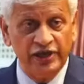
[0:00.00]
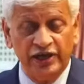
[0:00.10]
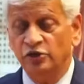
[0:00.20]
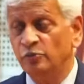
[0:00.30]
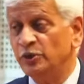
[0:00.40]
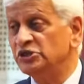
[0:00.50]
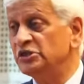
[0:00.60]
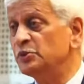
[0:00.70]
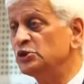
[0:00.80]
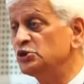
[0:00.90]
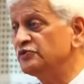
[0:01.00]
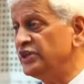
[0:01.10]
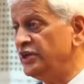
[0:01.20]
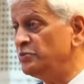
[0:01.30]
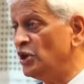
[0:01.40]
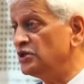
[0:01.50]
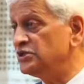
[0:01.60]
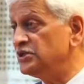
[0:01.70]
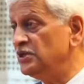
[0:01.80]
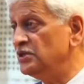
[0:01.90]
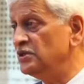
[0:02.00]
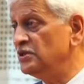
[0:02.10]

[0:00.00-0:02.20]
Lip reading: in directive principles of state policy,